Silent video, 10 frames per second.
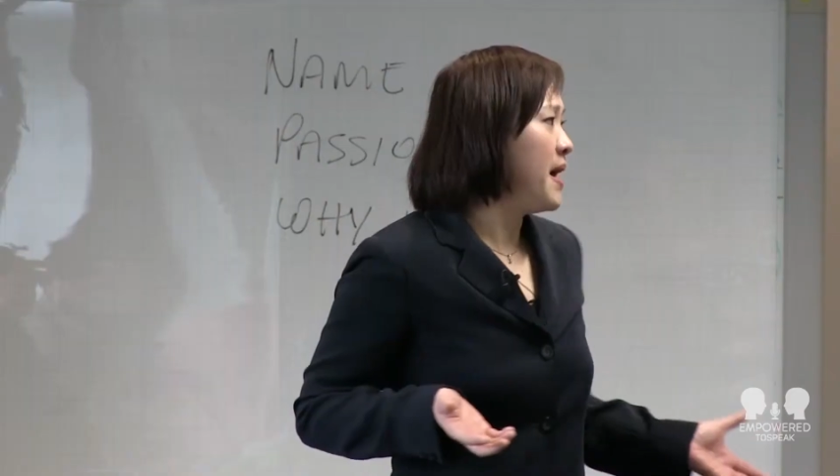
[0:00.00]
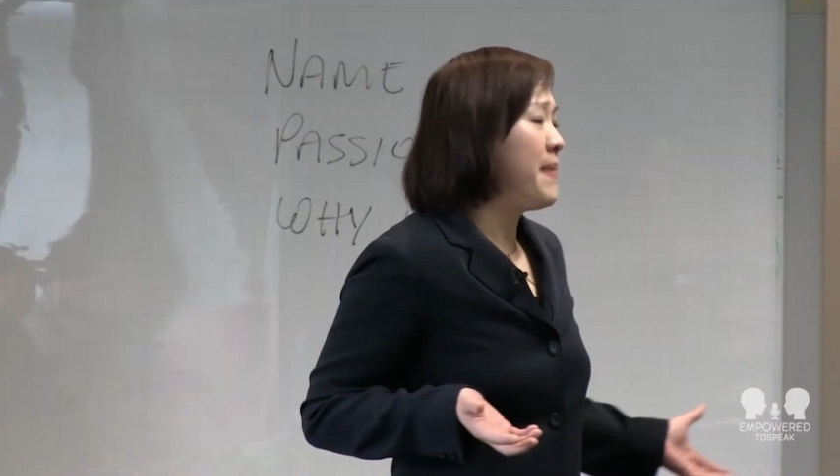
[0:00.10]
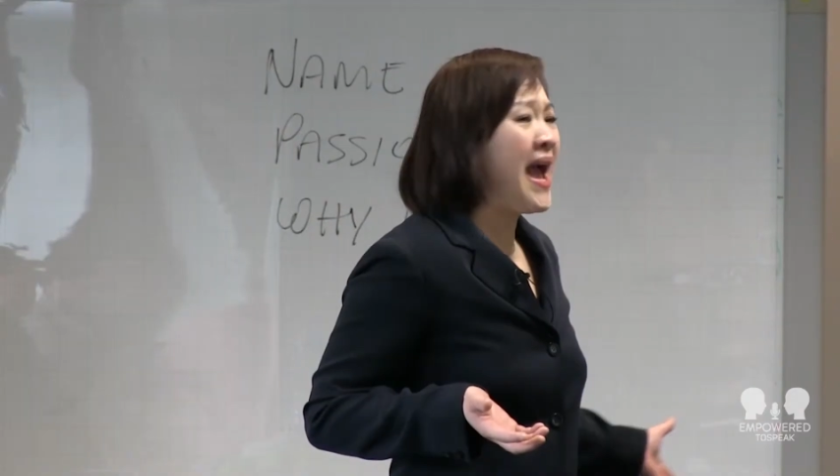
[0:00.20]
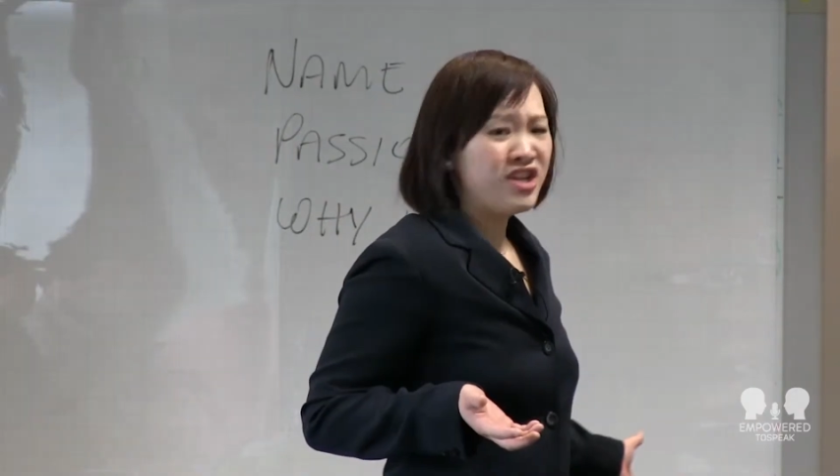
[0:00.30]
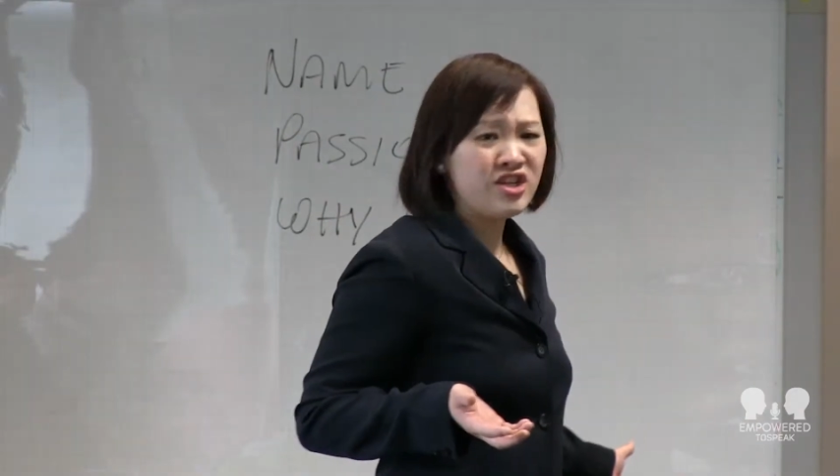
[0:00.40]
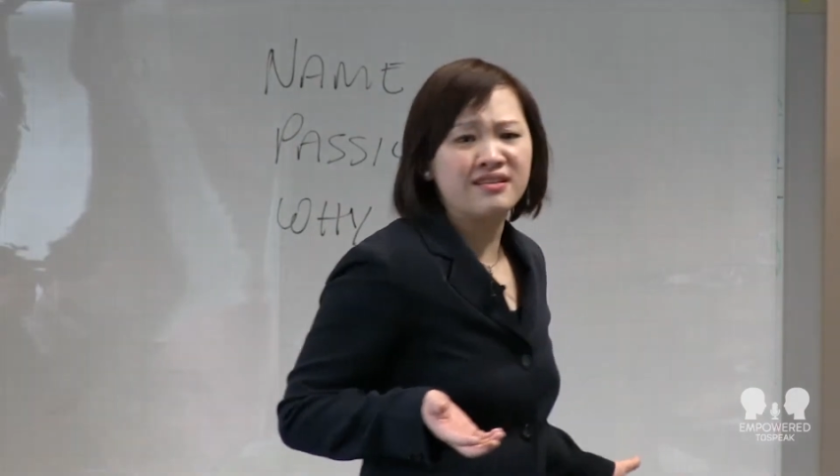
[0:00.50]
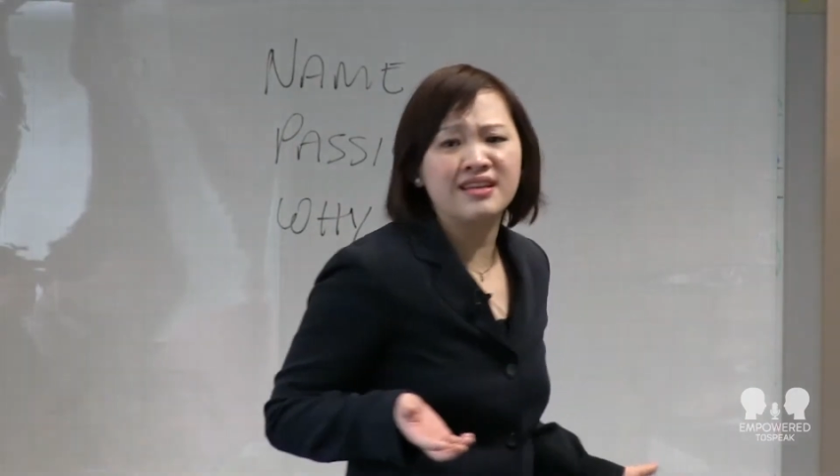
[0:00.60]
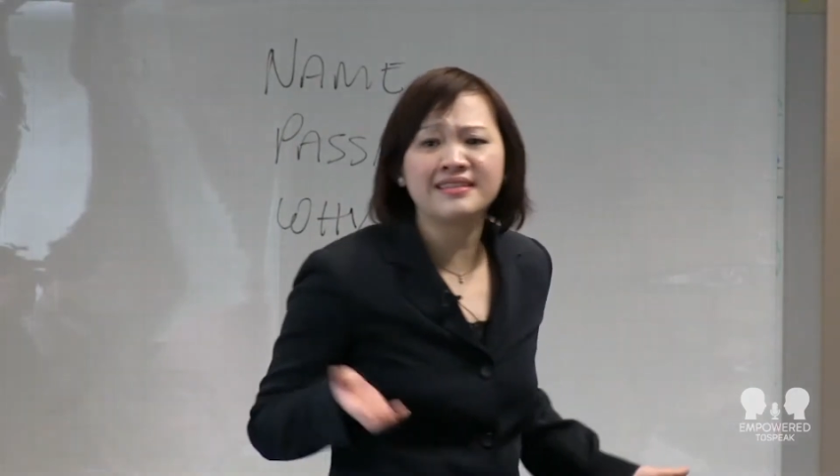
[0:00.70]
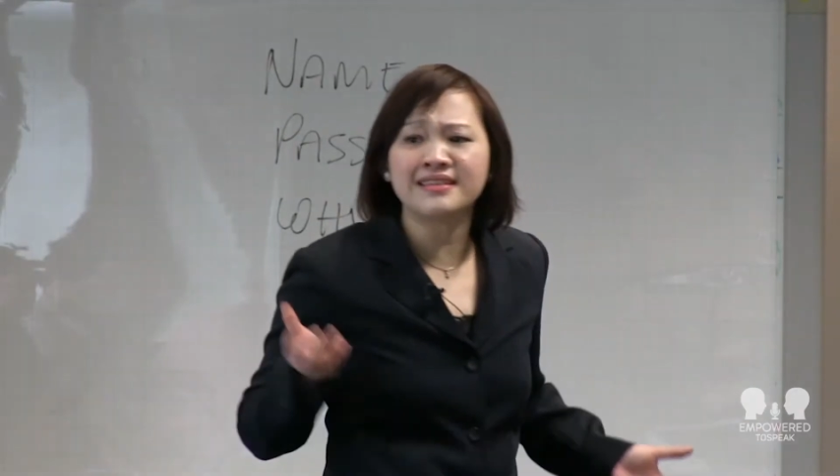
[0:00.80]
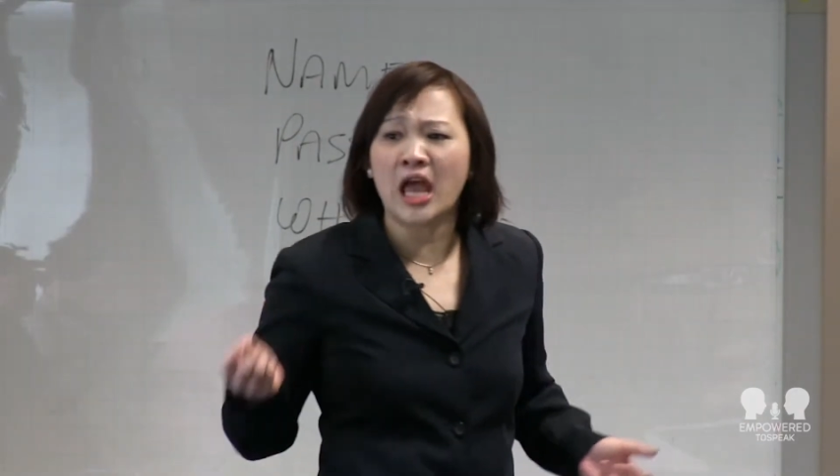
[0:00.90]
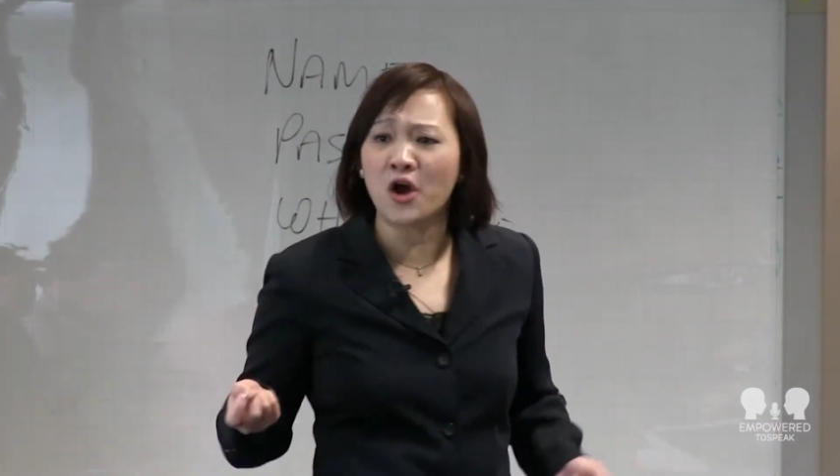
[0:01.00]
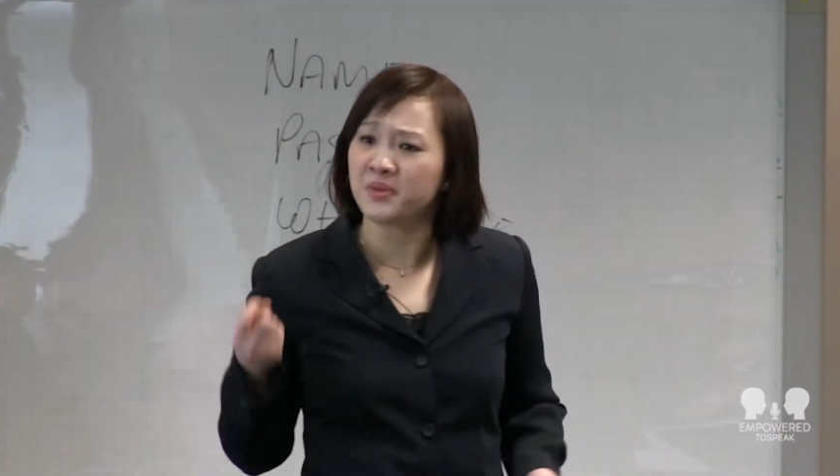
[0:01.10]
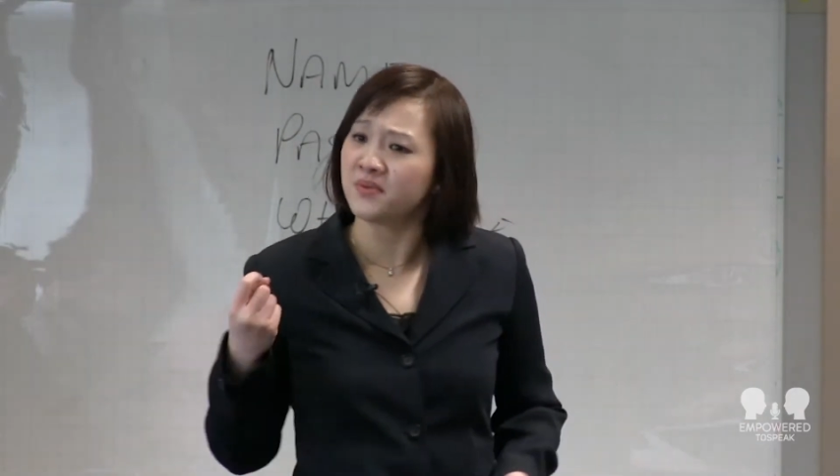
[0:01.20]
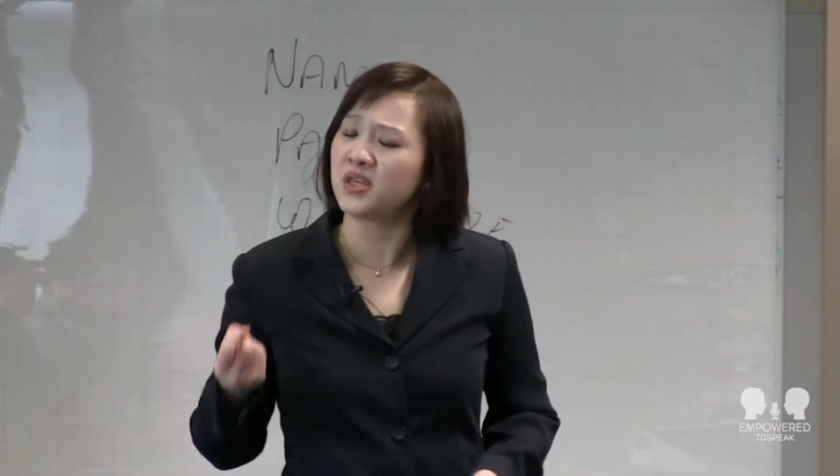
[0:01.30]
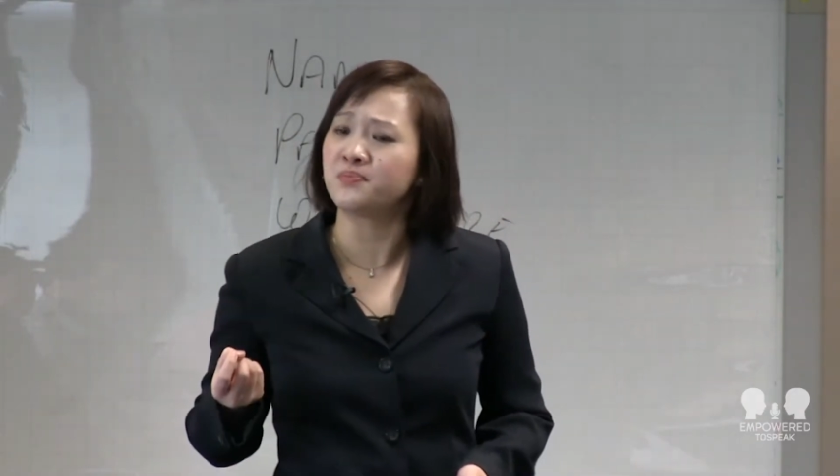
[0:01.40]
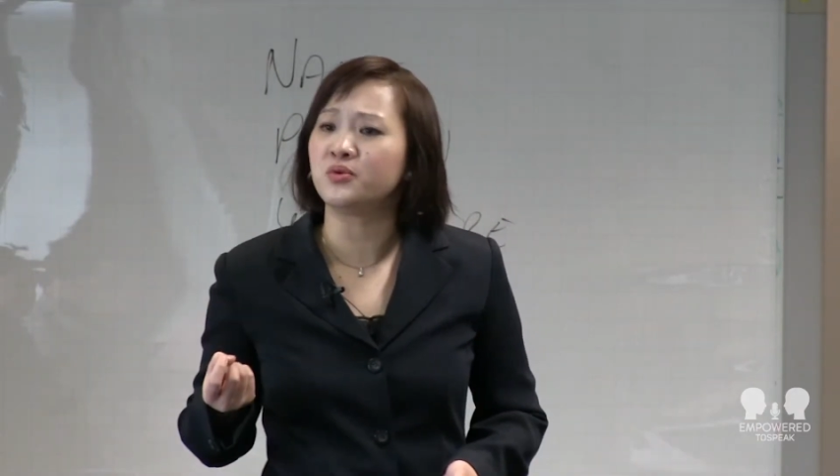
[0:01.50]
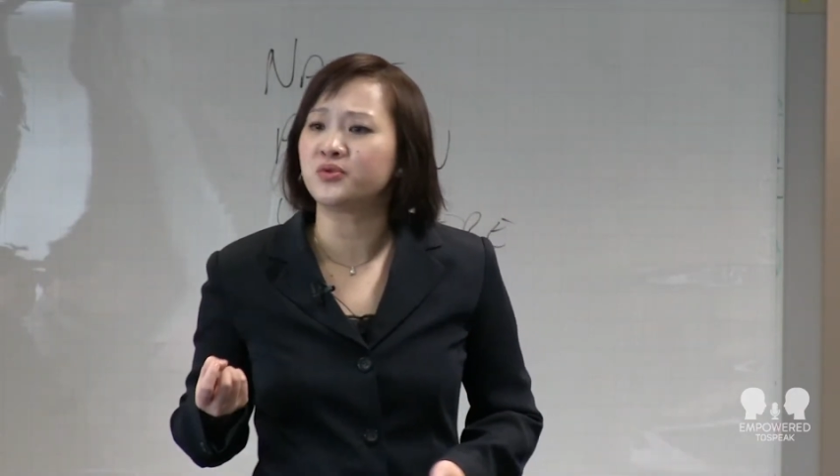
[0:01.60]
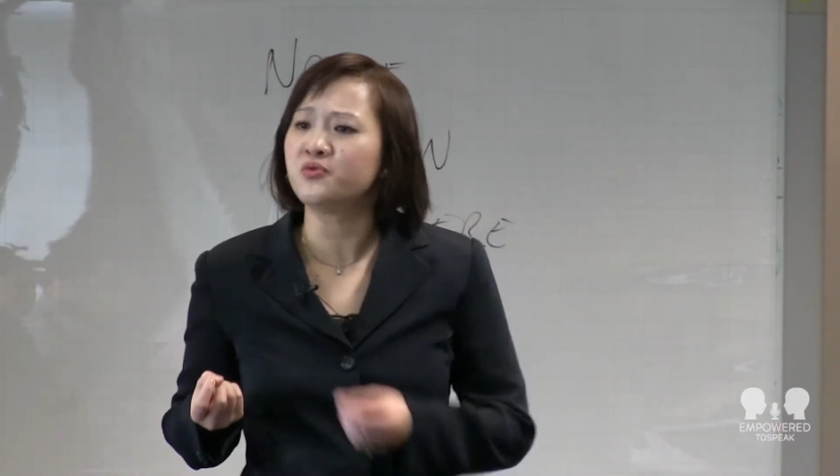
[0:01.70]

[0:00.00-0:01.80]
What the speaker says: My passion is in helping people